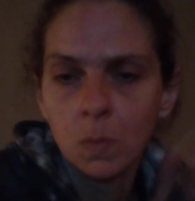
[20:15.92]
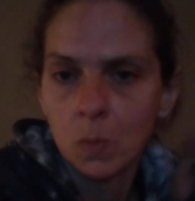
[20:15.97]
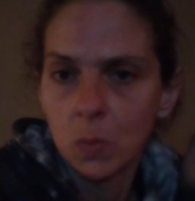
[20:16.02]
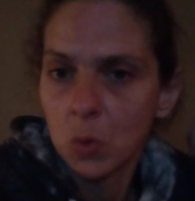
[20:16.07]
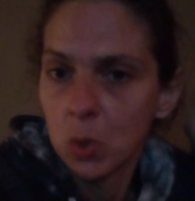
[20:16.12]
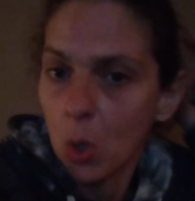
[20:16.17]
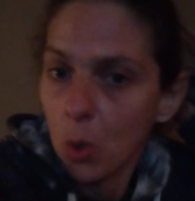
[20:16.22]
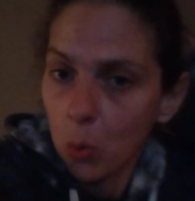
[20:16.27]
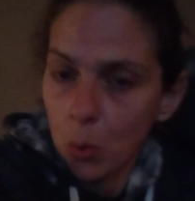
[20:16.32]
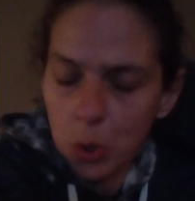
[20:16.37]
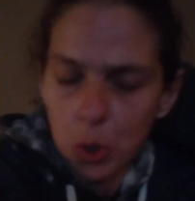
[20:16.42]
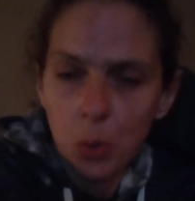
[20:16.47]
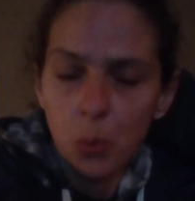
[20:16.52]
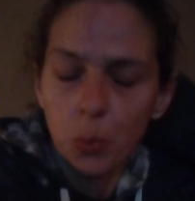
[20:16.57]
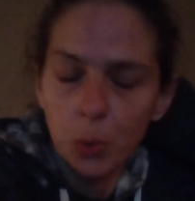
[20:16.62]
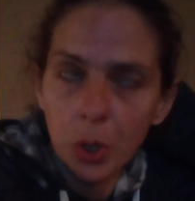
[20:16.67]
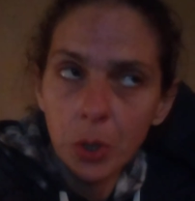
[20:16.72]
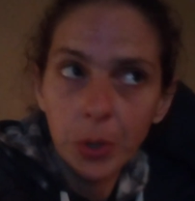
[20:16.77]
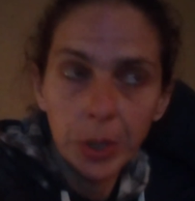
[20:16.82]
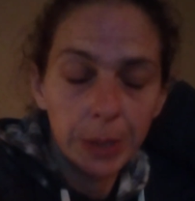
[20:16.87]
So you
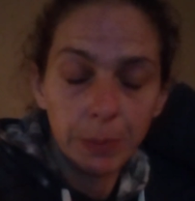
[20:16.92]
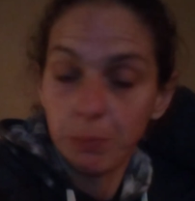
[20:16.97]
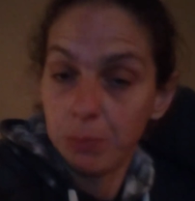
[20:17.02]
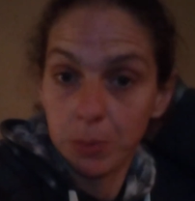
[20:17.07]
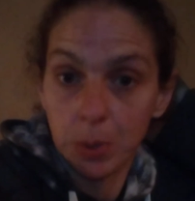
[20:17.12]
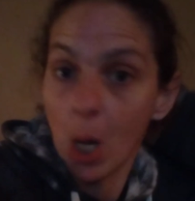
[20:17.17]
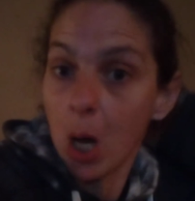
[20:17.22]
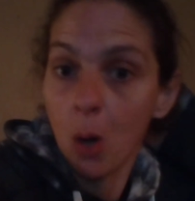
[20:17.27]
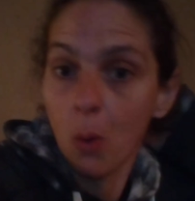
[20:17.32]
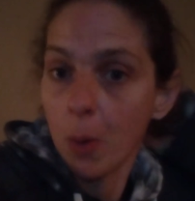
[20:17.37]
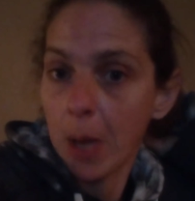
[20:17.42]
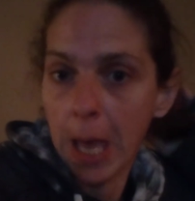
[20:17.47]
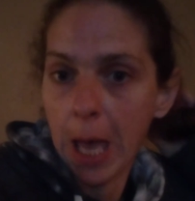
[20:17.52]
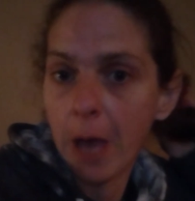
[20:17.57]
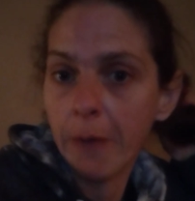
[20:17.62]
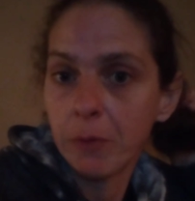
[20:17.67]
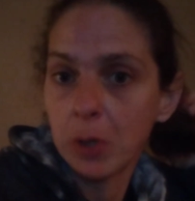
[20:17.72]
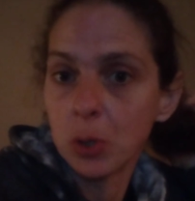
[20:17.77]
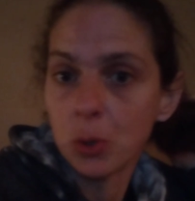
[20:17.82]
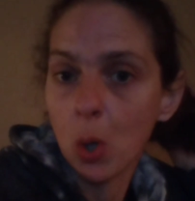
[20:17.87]
really don't
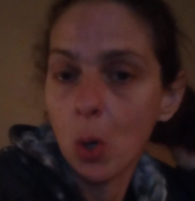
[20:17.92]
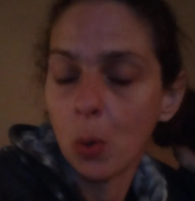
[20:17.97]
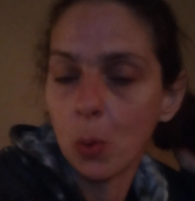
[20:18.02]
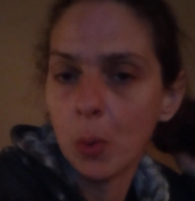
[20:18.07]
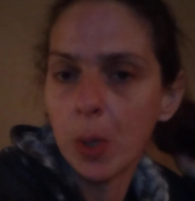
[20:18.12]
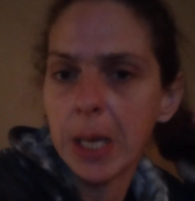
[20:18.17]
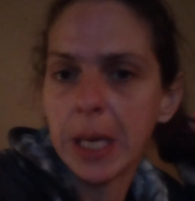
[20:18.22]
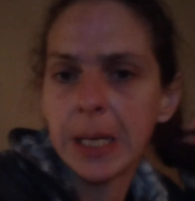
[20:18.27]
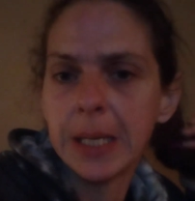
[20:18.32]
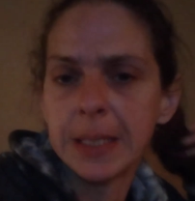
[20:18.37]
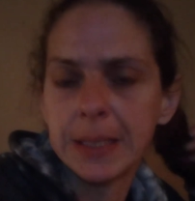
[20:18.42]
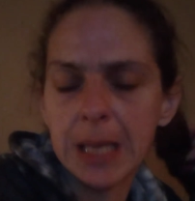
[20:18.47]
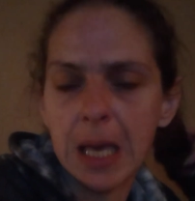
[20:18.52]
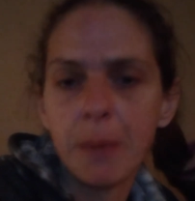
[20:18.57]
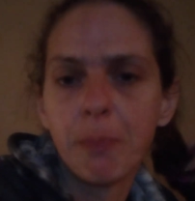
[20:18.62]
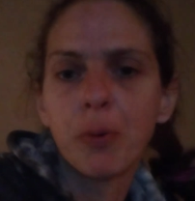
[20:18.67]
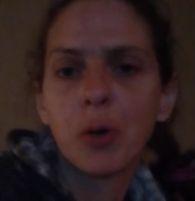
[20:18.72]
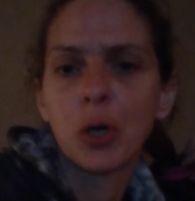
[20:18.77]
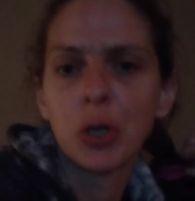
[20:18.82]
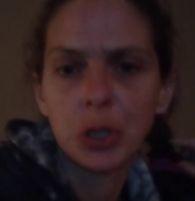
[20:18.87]
have control. It is
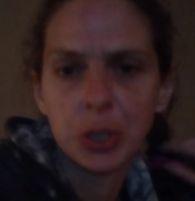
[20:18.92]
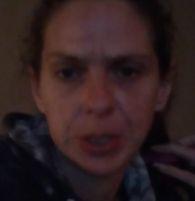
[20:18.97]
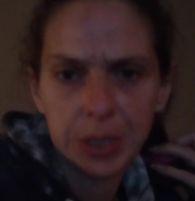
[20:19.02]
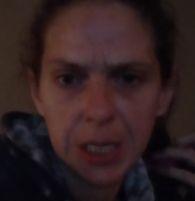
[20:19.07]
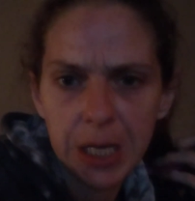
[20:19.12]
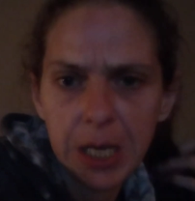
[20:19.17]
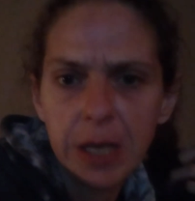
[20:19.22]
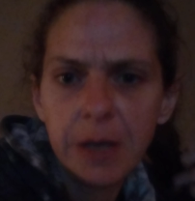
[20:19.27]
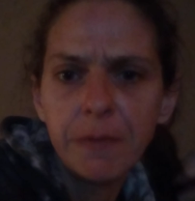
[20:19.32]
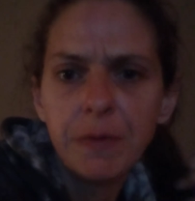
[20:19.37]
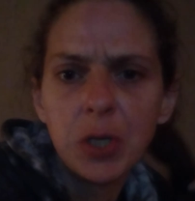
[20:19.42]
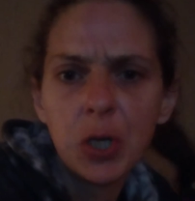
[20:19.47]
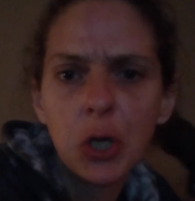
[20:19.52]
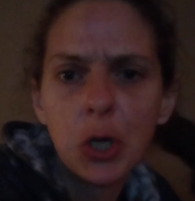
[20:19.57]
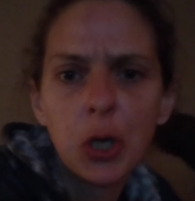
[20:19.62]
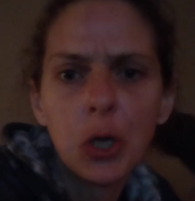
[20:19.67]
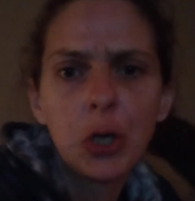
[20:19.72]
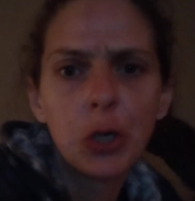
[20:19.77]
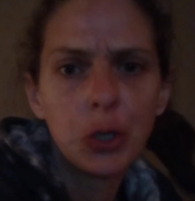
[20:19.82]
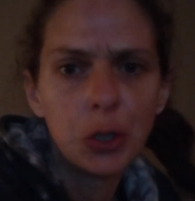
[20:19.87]
a perceived
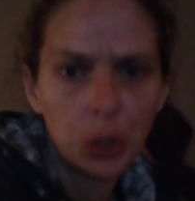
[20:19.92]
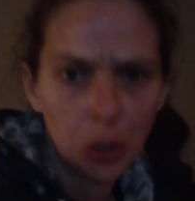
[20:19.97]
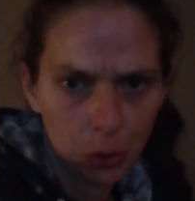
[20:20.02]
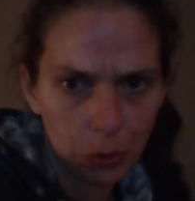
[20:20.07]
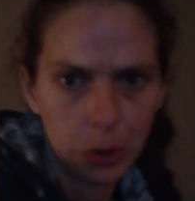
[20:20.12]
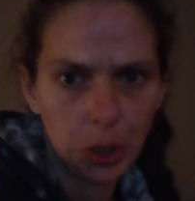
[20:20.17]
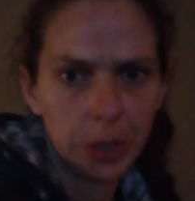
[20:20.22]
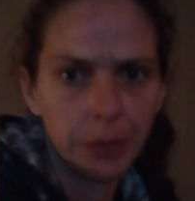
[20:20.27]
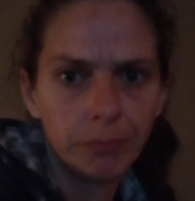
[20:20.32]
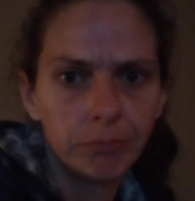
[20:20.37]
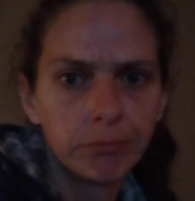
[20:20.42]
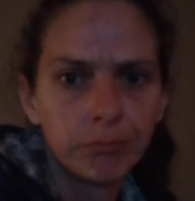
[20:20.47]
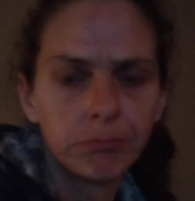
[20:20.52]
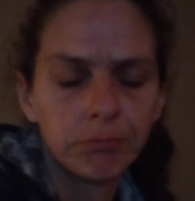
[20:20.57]
notion.